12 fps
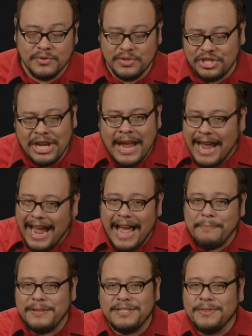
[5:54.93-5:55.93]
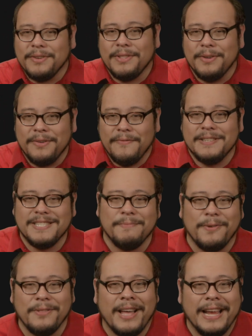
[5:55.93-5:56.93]
which happens to include
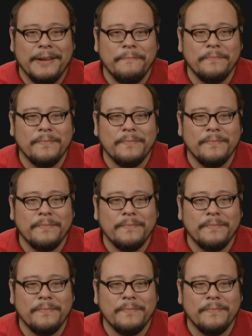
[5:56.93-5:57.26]
visible light.